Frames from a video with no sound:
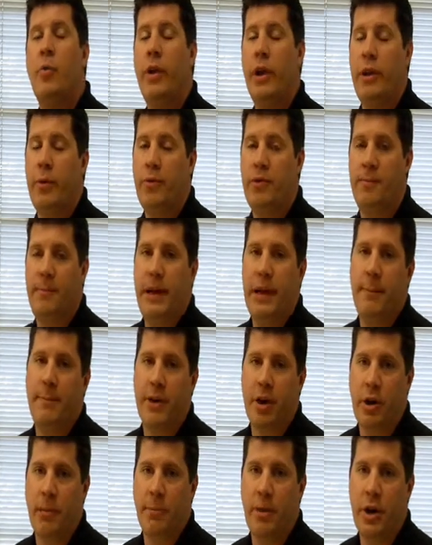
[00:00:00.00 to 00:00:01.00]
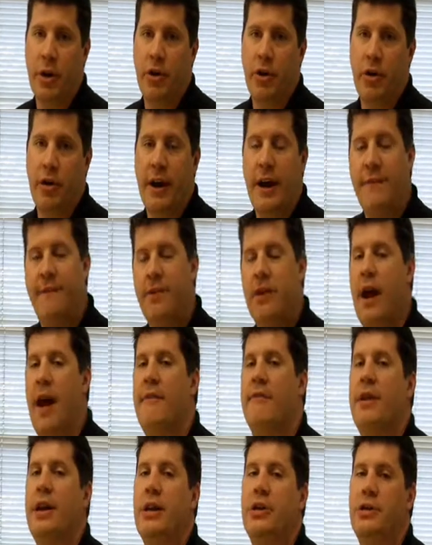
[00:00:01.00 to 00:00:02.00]
Really will speed up your computer if you're
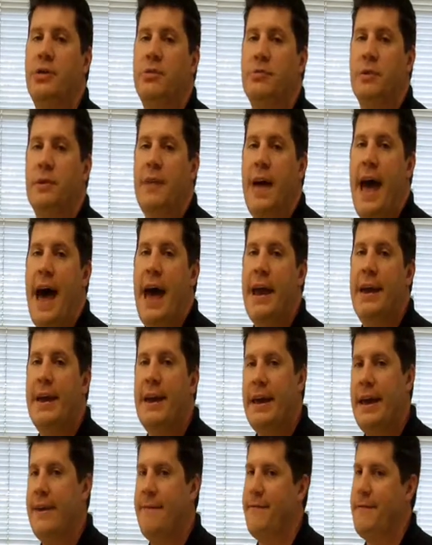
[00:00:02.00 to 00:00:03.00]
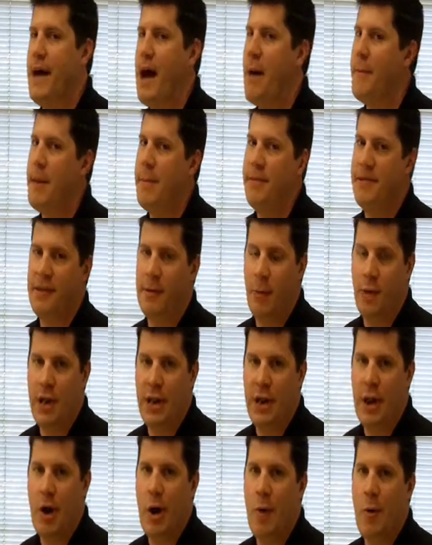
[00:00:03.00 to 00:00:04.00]
having issues with that. If not, maybe
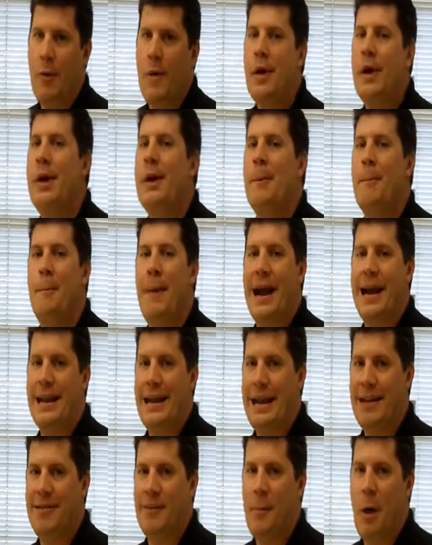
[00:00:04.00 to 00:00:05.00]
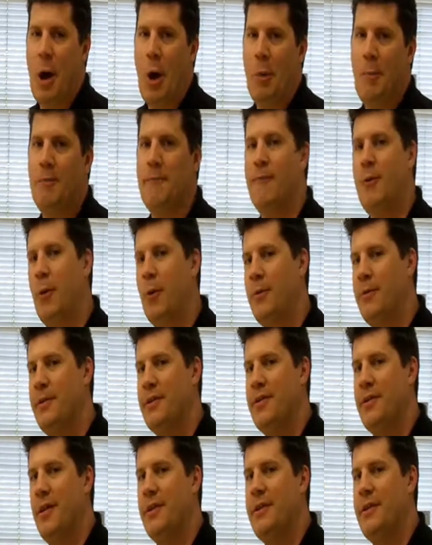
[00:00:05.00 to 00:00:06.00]
someone you know might need some help.
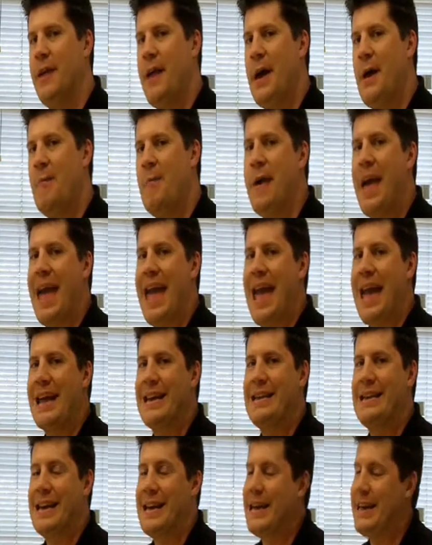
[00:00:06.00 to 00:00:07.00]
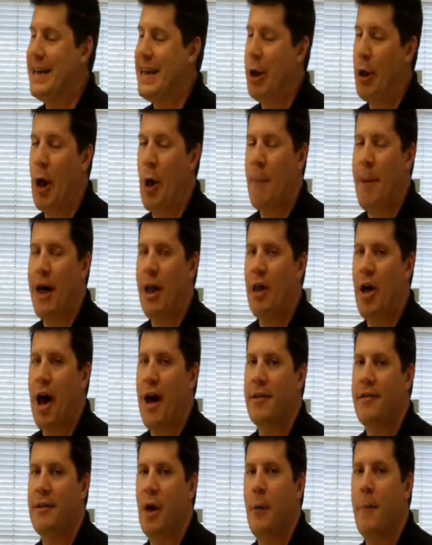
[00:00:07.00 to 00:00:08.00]
Forward this on to them, and it'll help out a
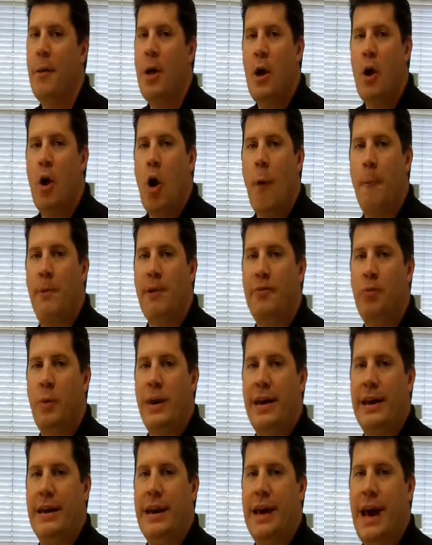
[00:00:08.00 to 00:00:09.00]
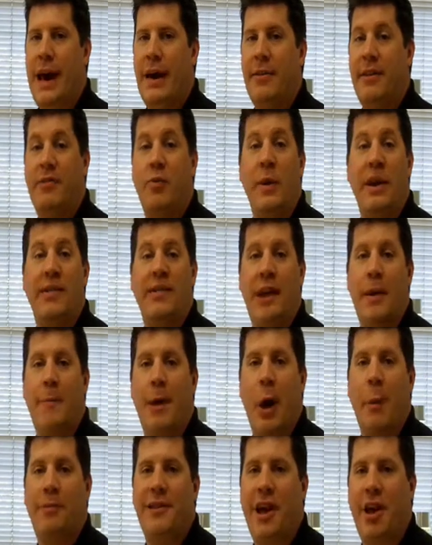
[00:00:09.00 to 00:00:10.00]
lot. So hope this week's
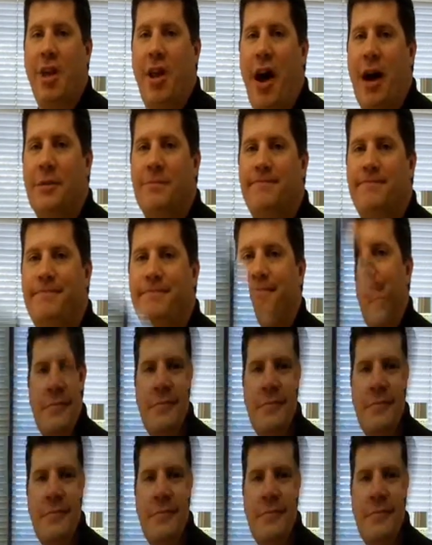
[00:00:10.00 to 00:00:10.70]
tip helps out a lot.